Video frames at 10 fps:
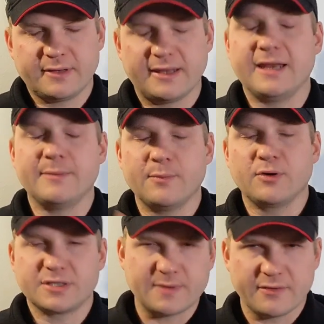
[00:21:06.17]
and they need a bit
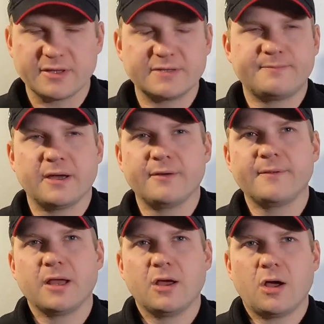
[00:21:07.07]
more experience,
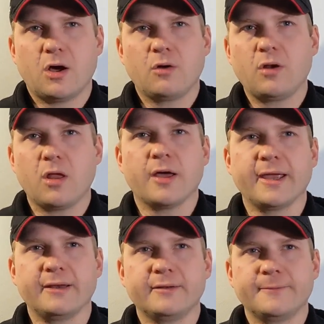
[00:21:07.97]
but
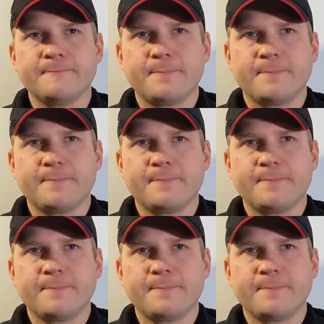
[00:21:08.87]
online,